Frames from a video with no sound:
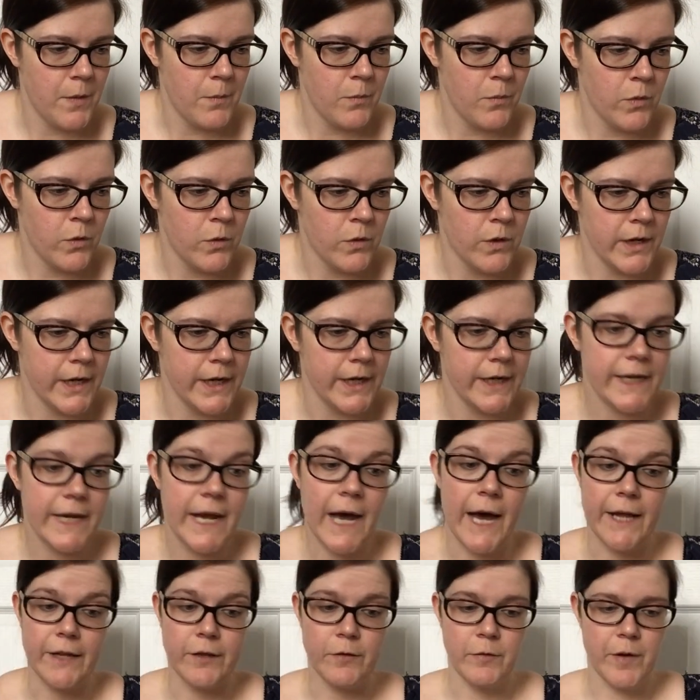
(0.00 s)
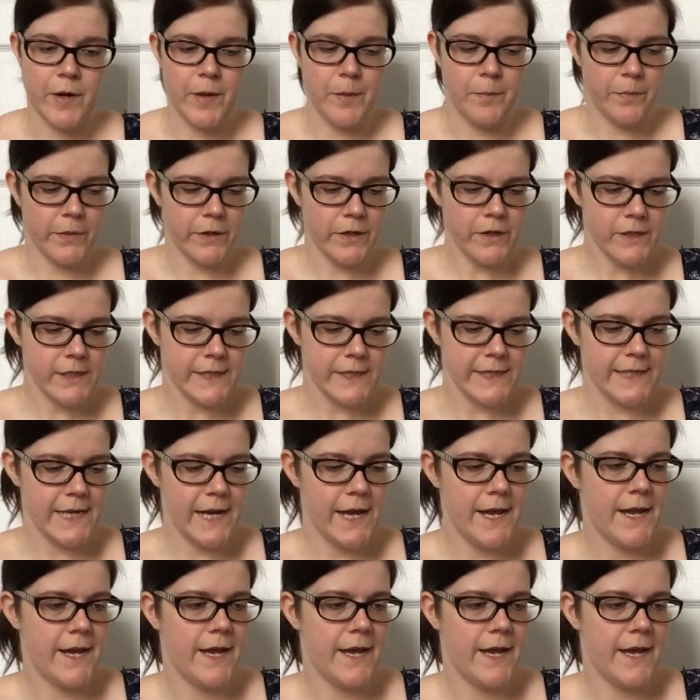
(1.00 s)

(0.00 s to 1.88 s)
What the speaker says: more coloring books.